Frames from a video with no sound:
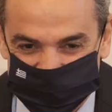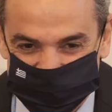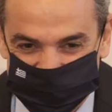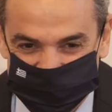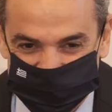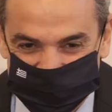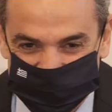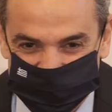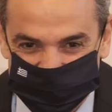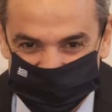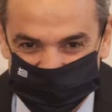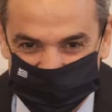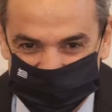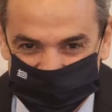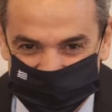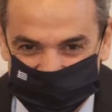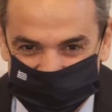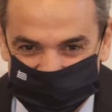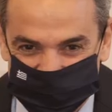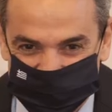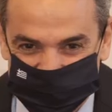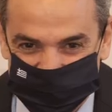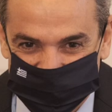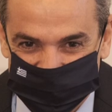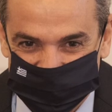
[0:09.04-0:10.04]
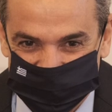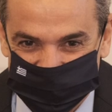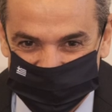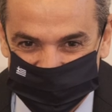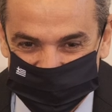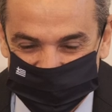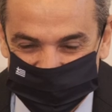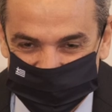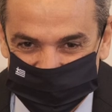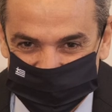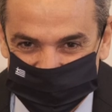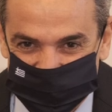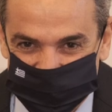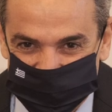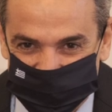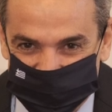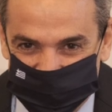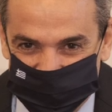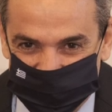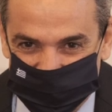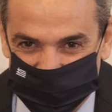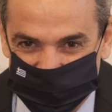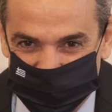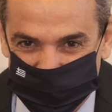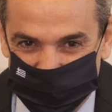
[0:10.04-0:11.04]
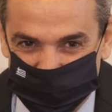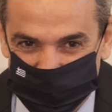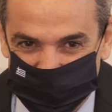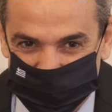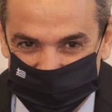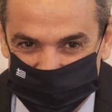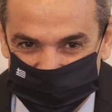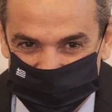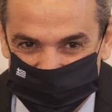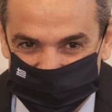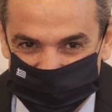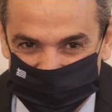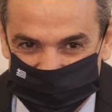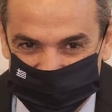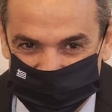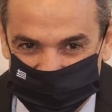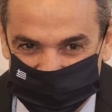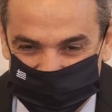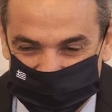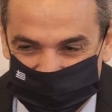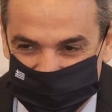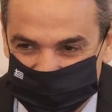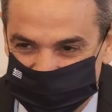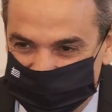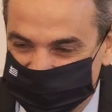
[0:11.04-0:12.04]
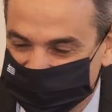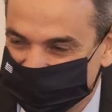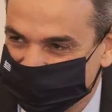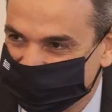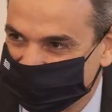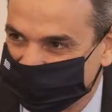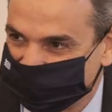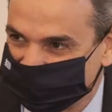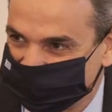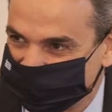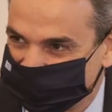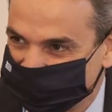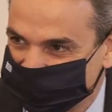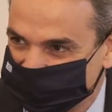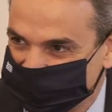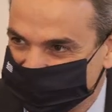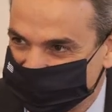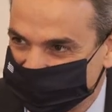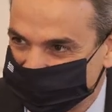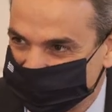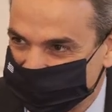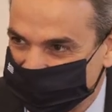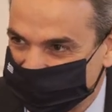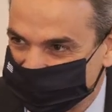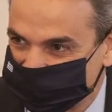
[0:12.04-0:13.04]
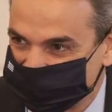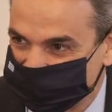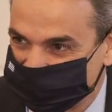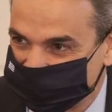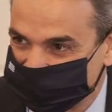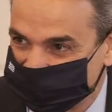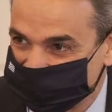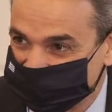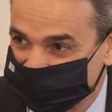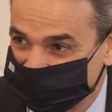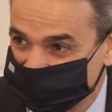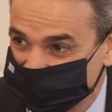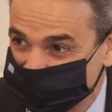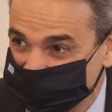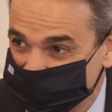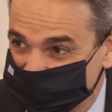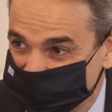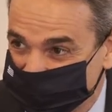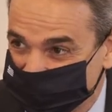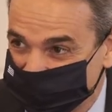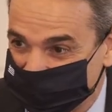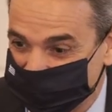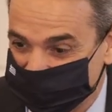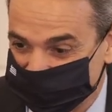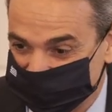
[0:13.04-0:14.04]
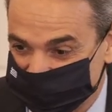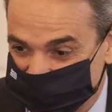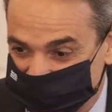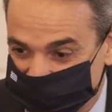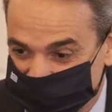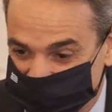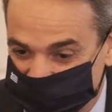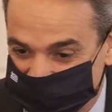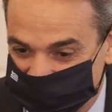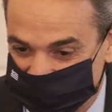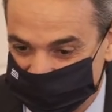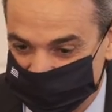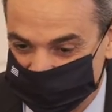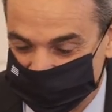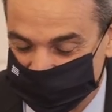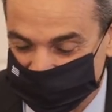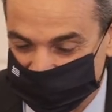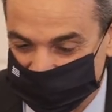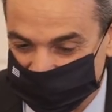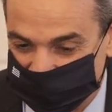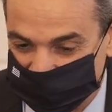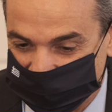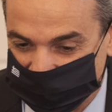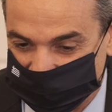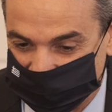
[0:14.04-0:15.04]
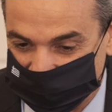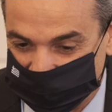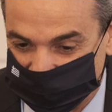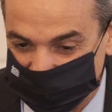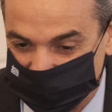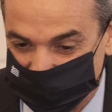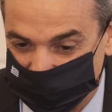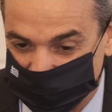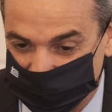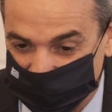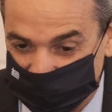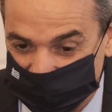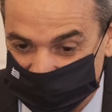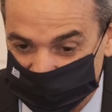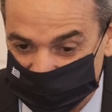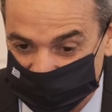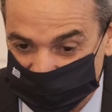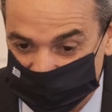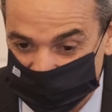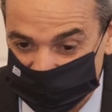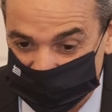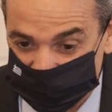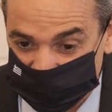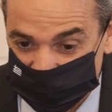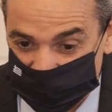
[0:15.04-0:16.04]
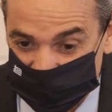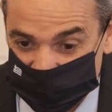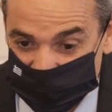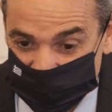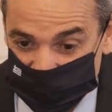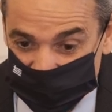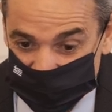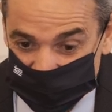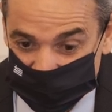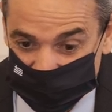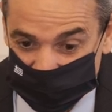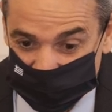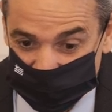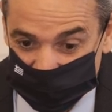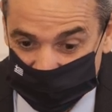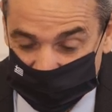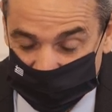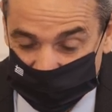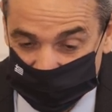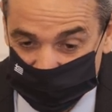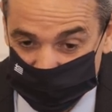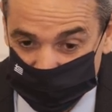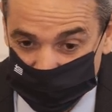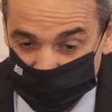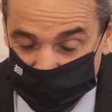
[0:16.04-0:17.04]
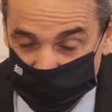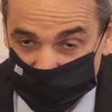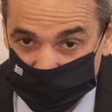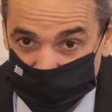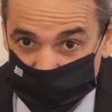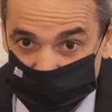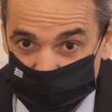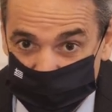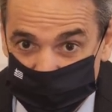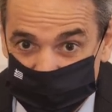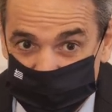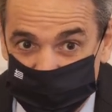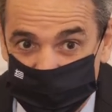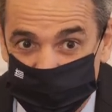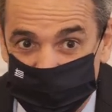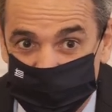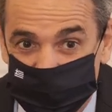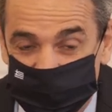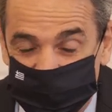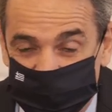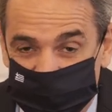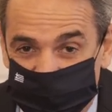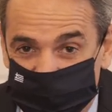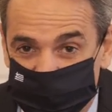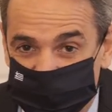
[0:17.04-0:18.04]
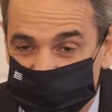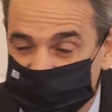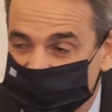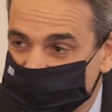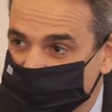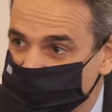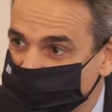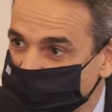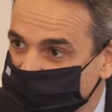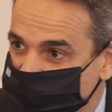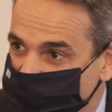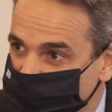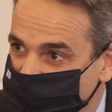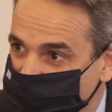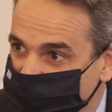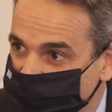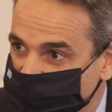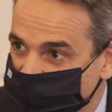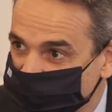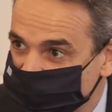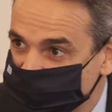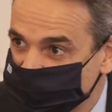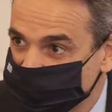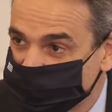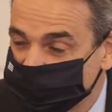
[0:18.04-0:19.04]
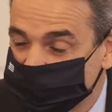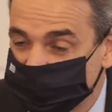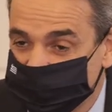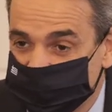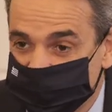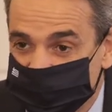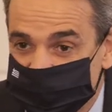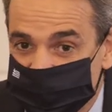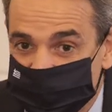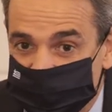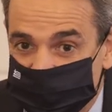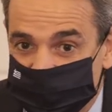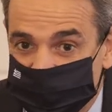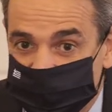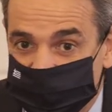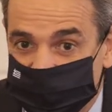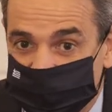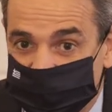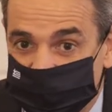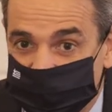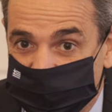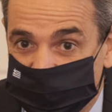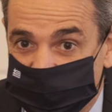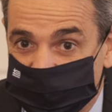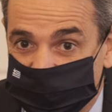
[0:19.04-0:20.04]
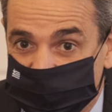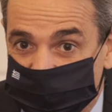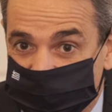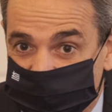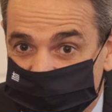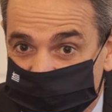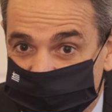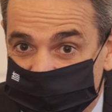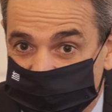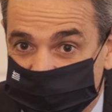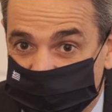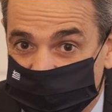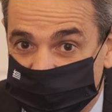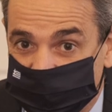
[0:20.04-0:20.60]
seems that COVID-19 has this capacity to constantly surprise us. As you know, we have been rather aggressive in